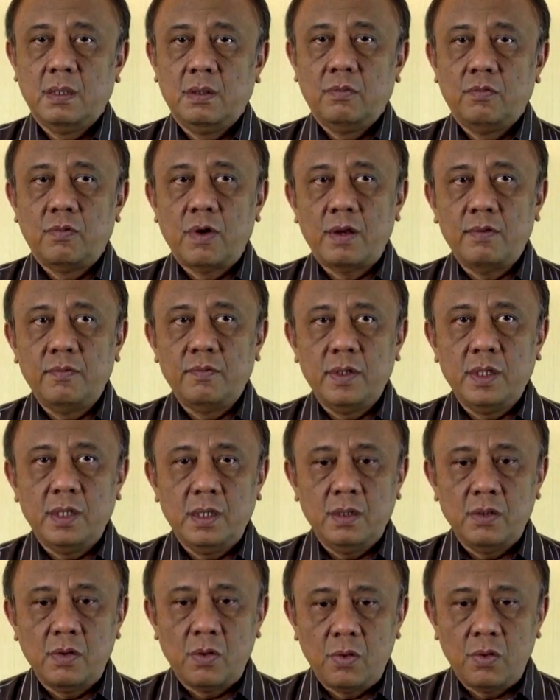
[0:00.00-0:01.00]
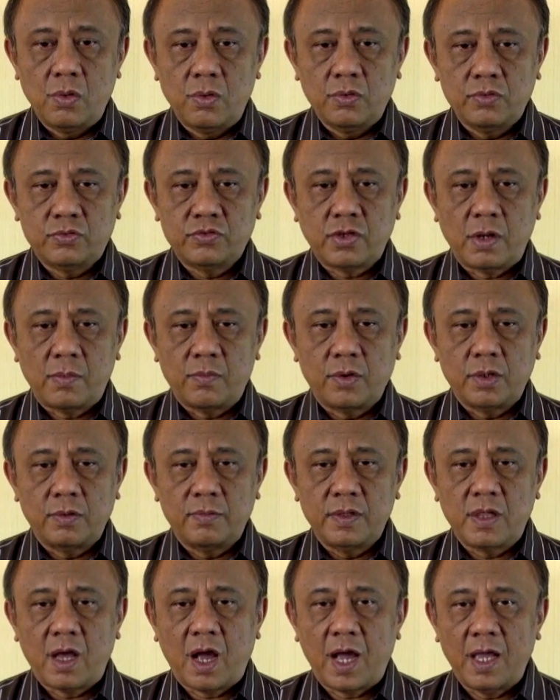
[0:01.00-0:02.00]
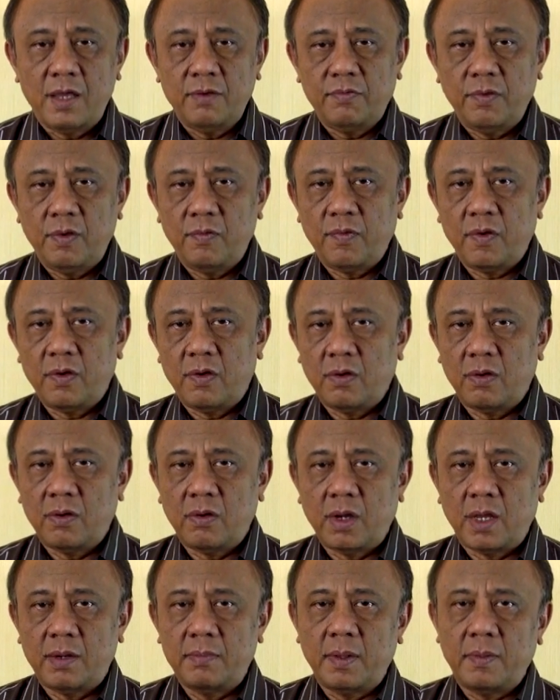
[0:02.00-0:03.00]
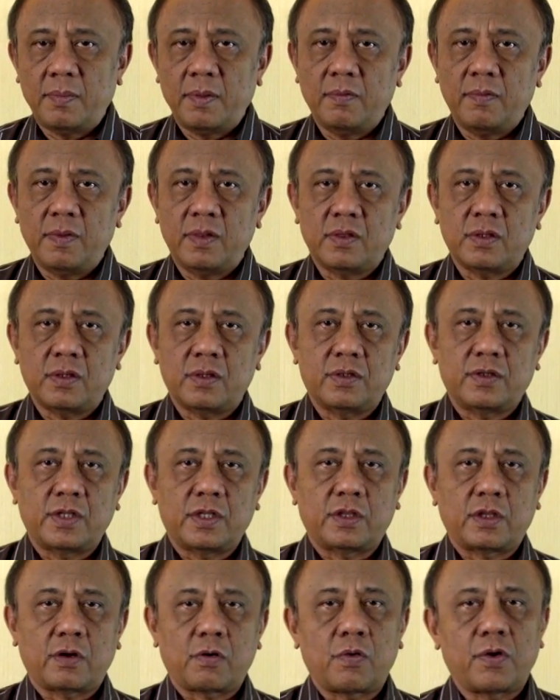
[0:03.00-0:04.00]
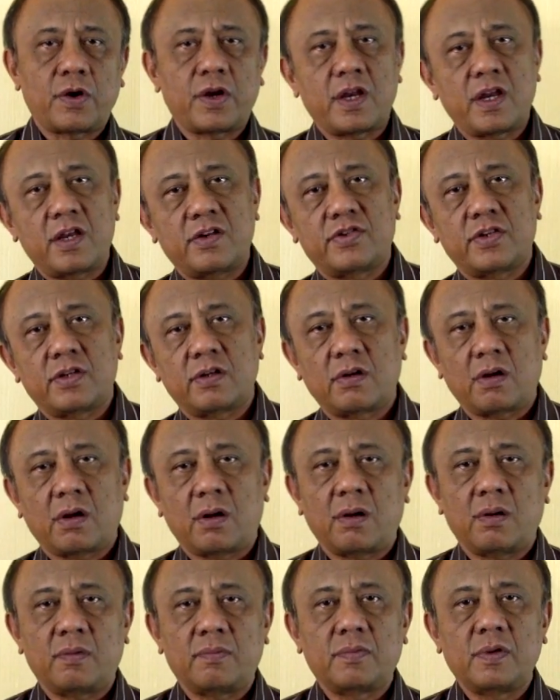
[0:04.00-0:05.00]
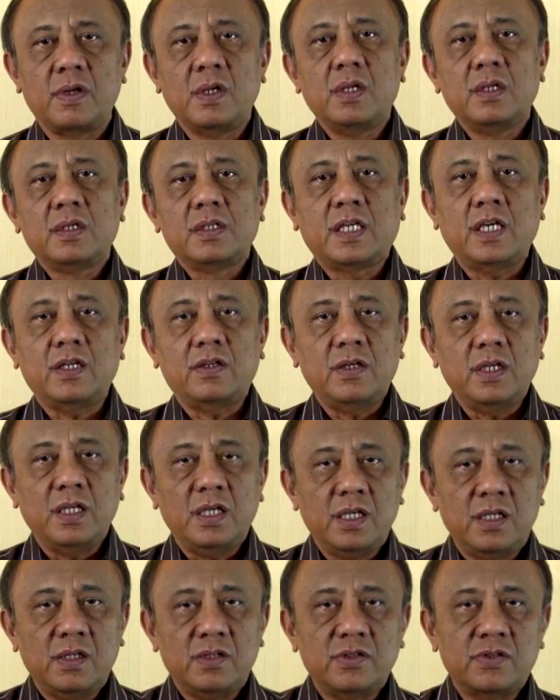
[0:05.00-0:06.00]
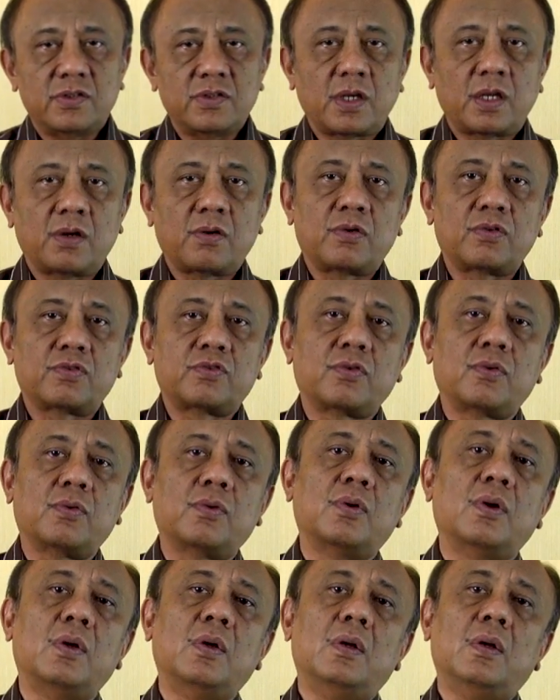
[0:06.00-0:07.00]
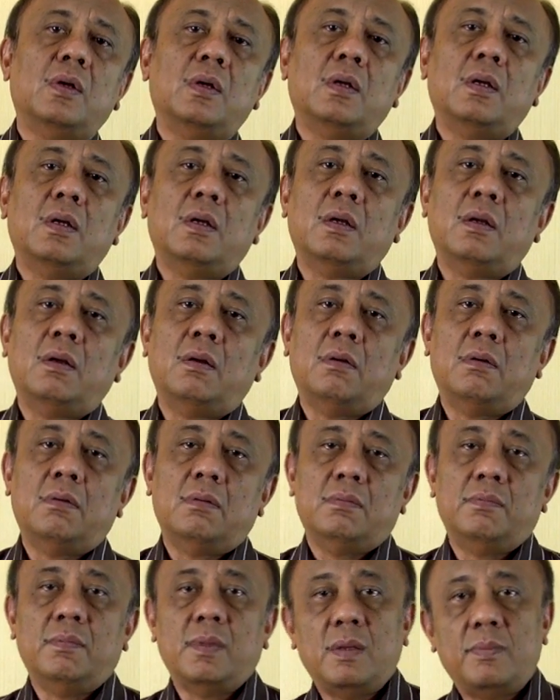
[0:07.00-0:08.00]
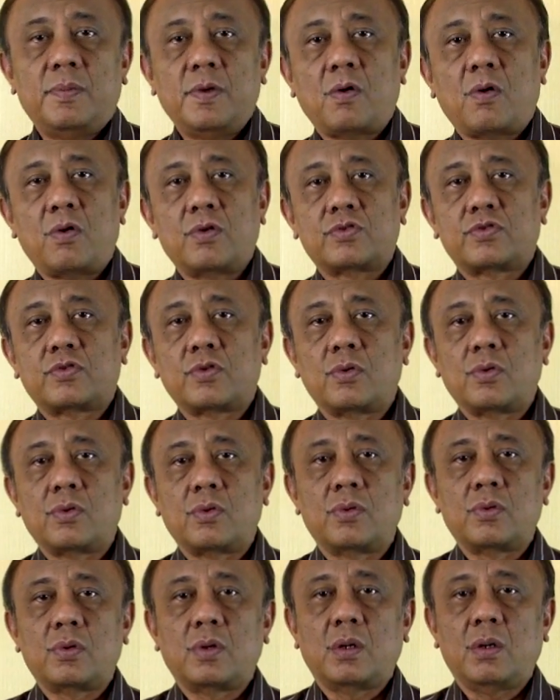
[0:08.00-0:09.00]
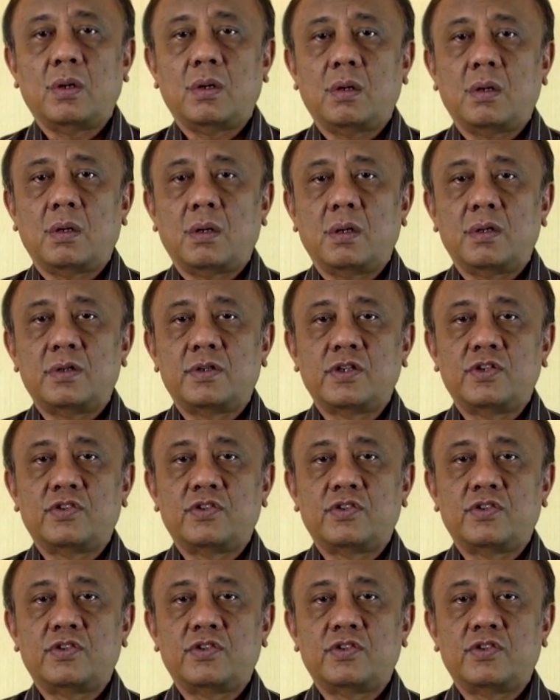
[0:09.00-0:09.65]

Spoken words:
When we know somebody with high fever and maybe with a deterioration of kidneys and also maybe also